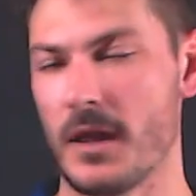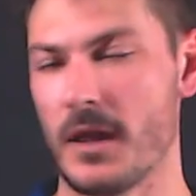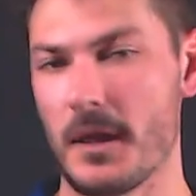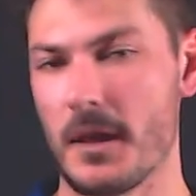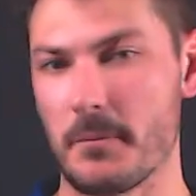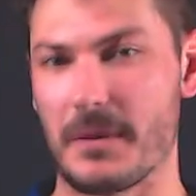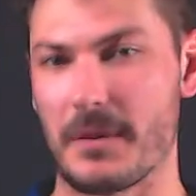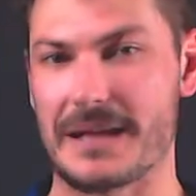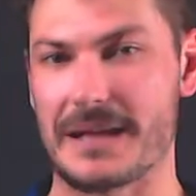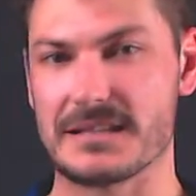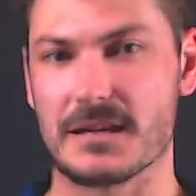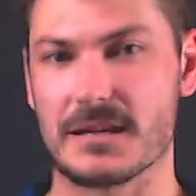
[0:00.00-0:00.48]

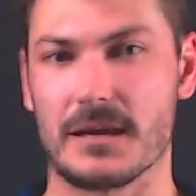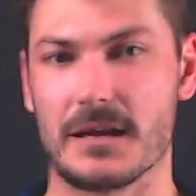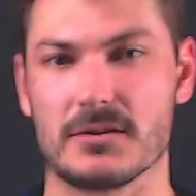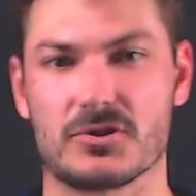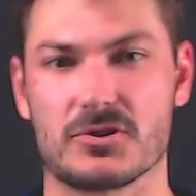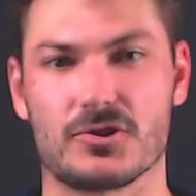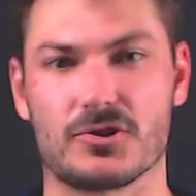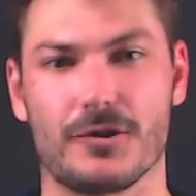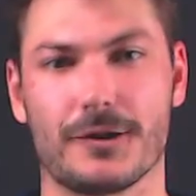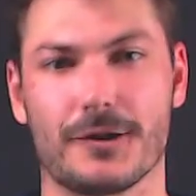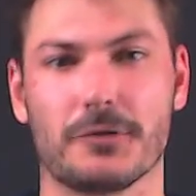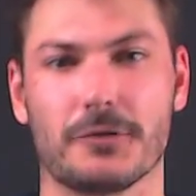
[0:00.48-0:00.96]

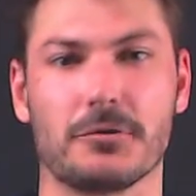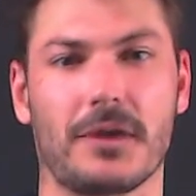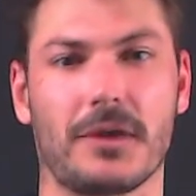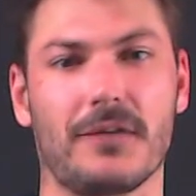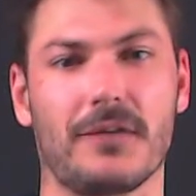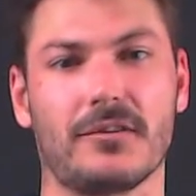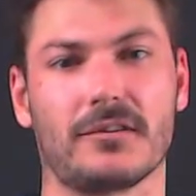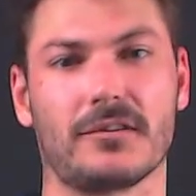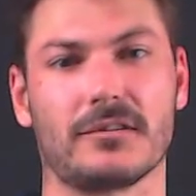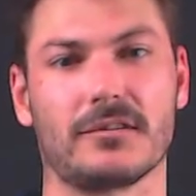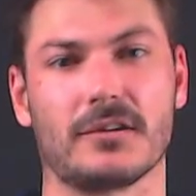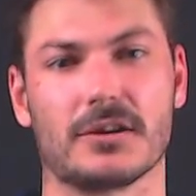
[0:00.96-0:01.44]
Pascal's triangle
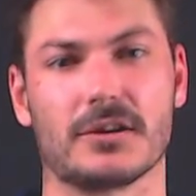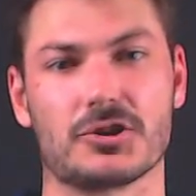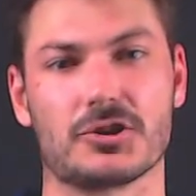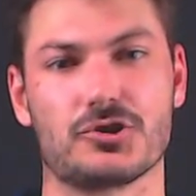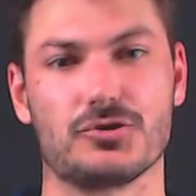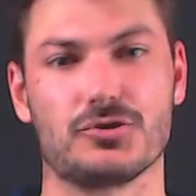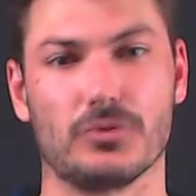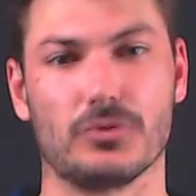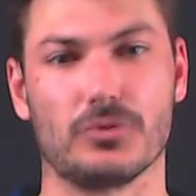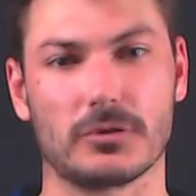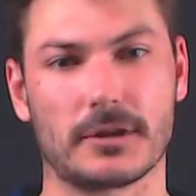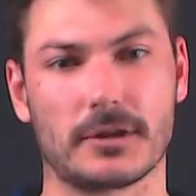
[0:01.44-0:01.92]
gives us a nice
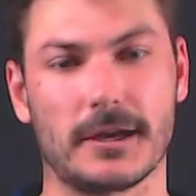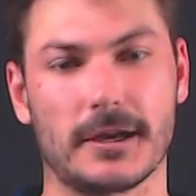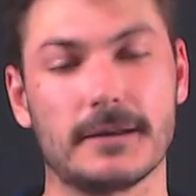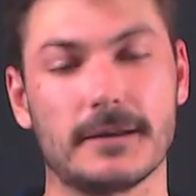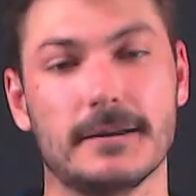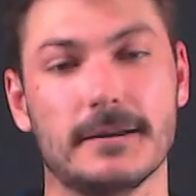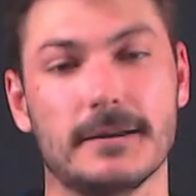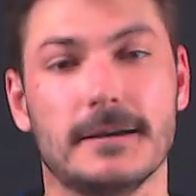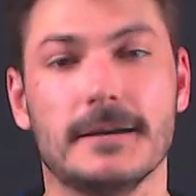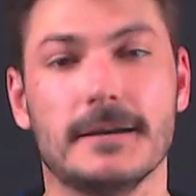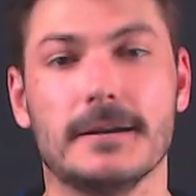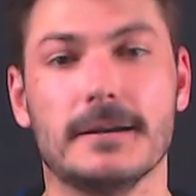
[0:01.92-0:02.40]

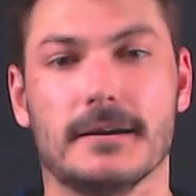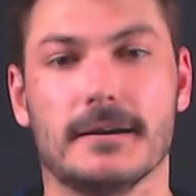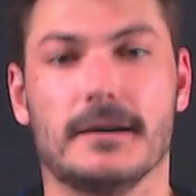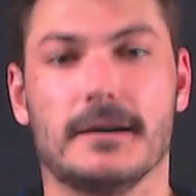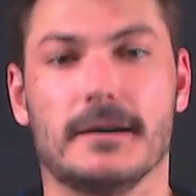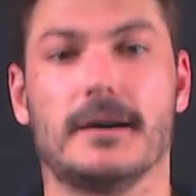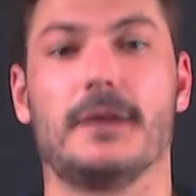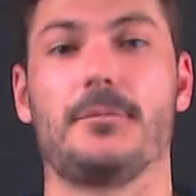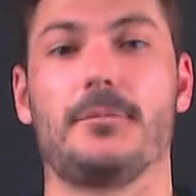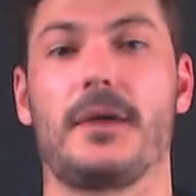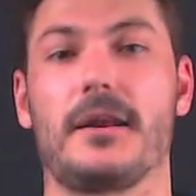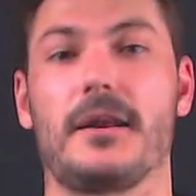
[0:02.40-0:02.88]
shortcut
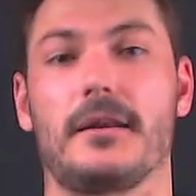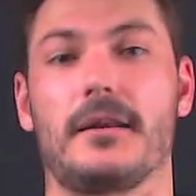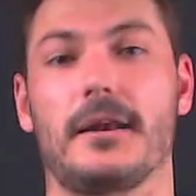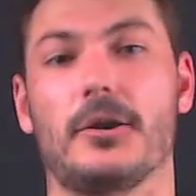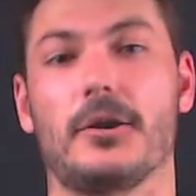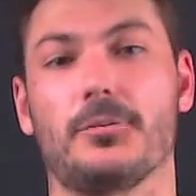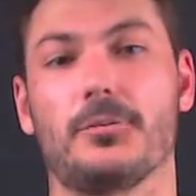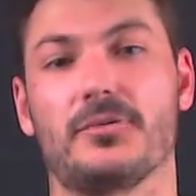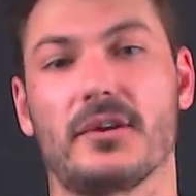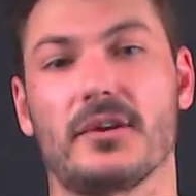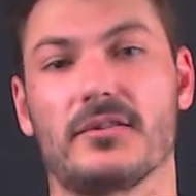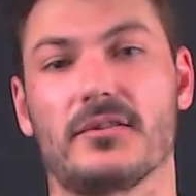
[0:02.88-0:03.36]
and it
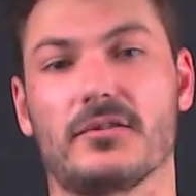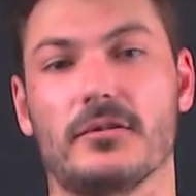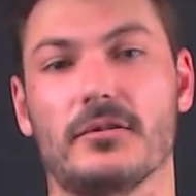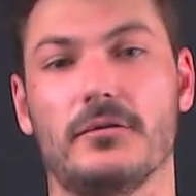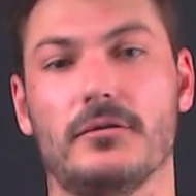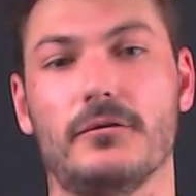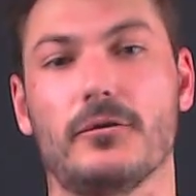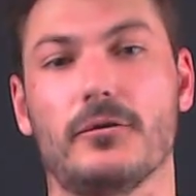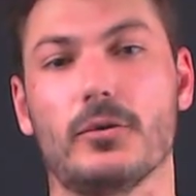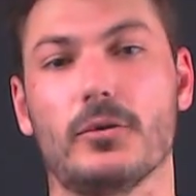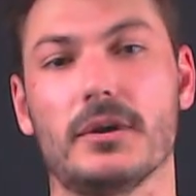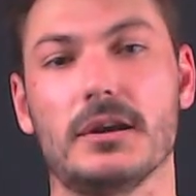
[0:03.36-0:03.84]
helps us
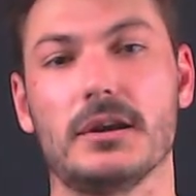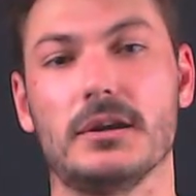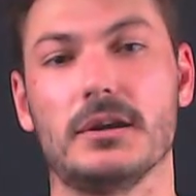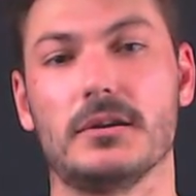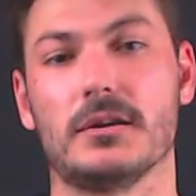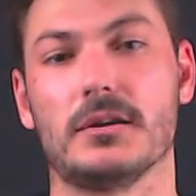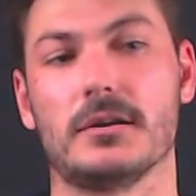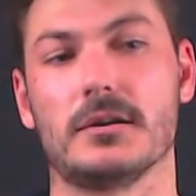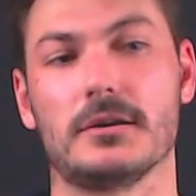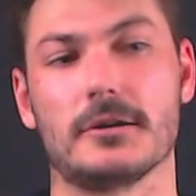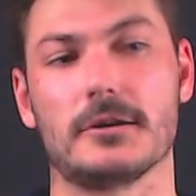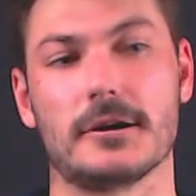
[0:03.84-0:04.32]

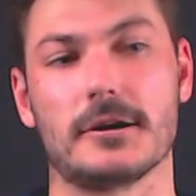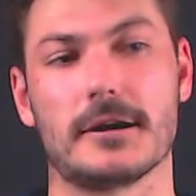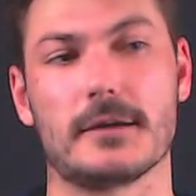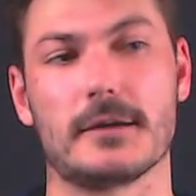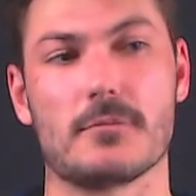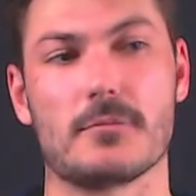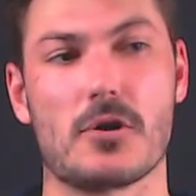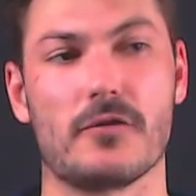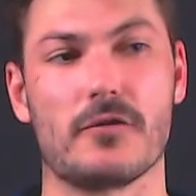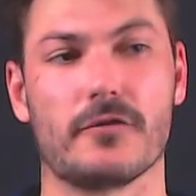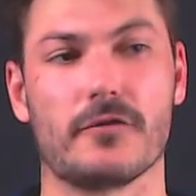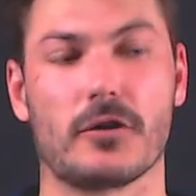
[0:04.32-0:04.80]
avoid
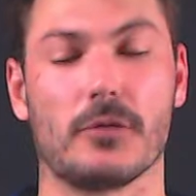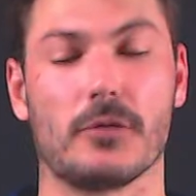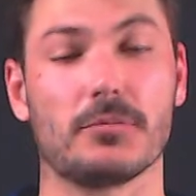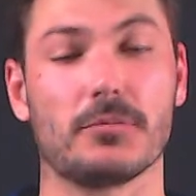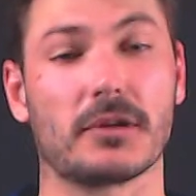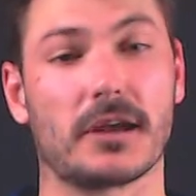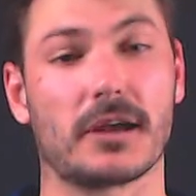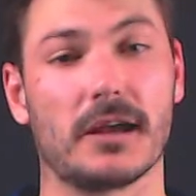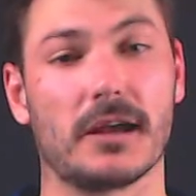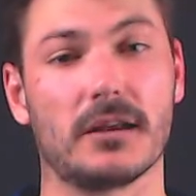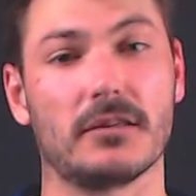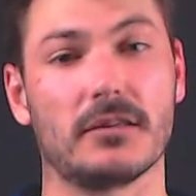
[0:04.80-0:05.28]

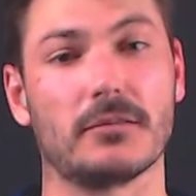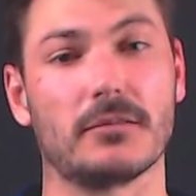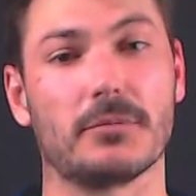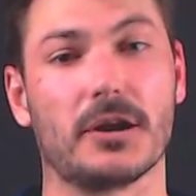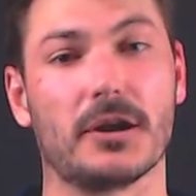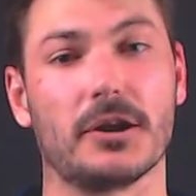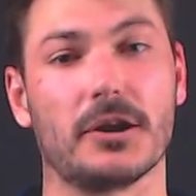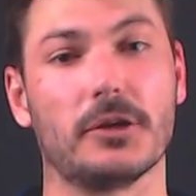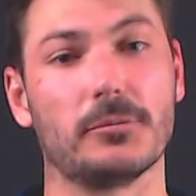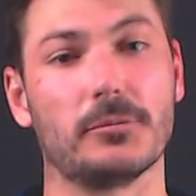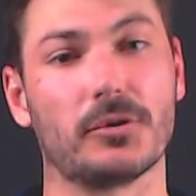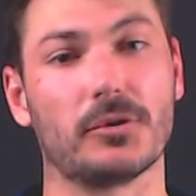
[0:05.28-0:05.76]
overcomplicating the
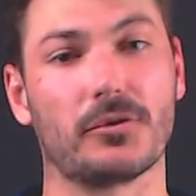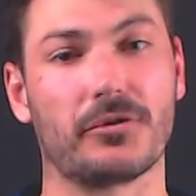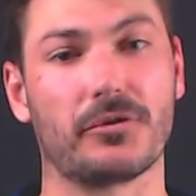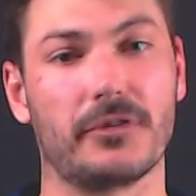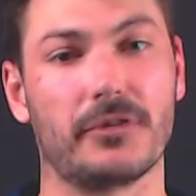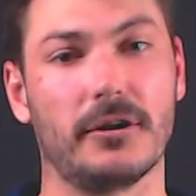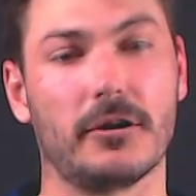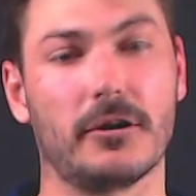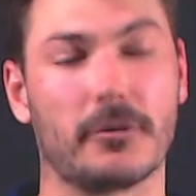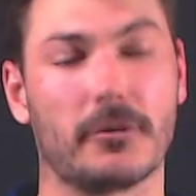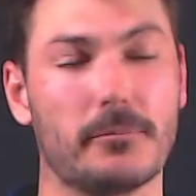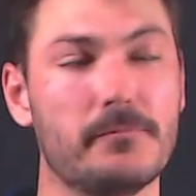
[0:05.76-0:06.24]
binomial
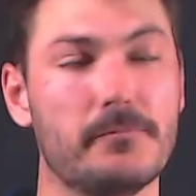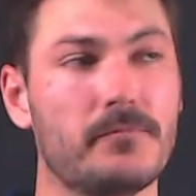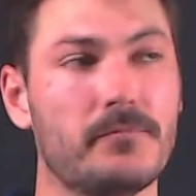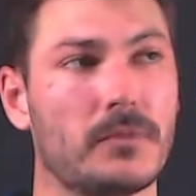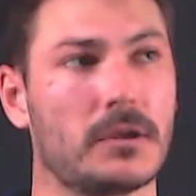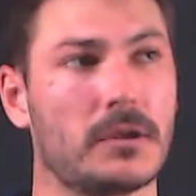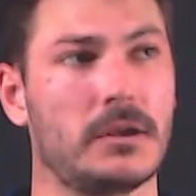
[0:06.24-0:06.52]
theorem.